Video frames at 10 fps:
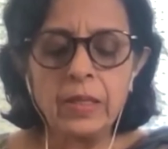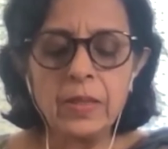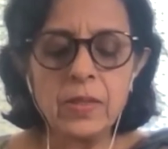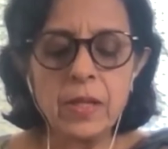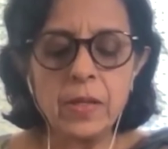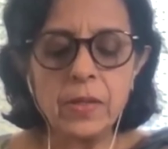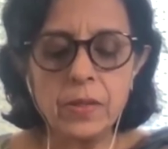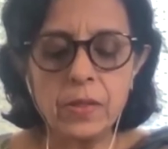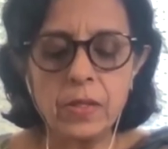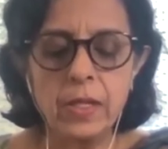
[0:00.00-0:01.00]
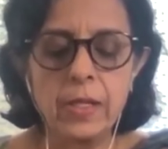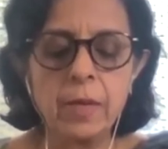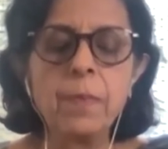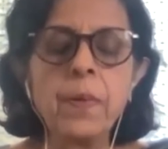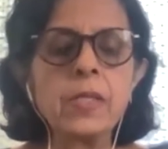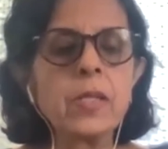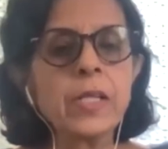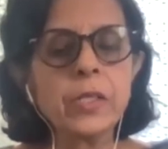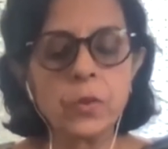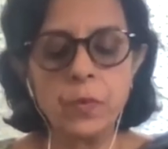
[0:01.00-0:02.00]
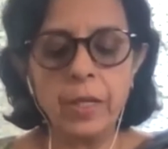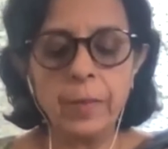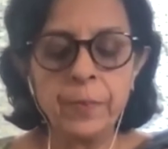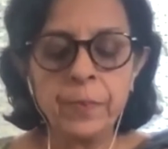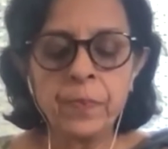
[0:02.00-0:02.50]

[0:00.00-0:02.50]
The sentence is a little puzzling to me